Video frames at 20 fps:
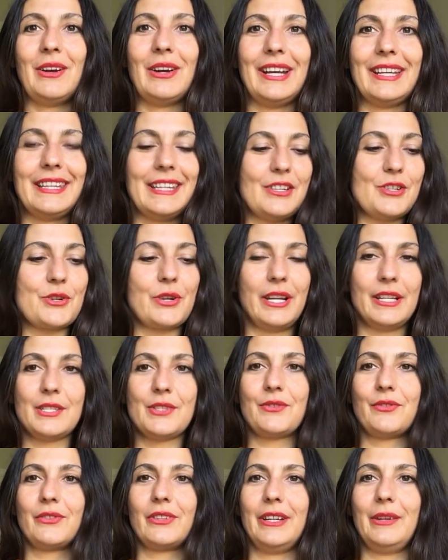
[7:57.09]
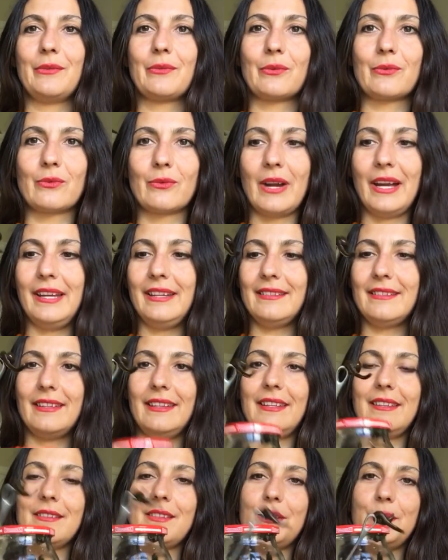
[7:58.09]
I can transfer it right
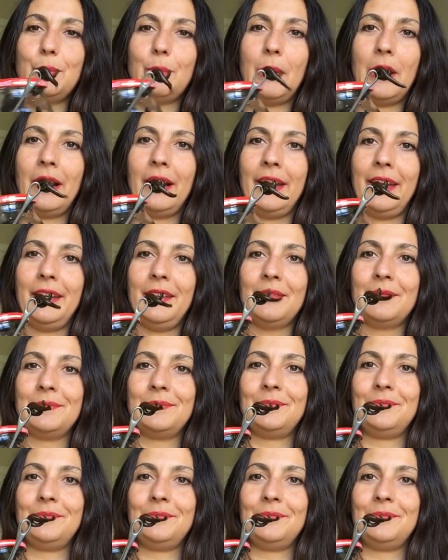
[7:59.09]
into my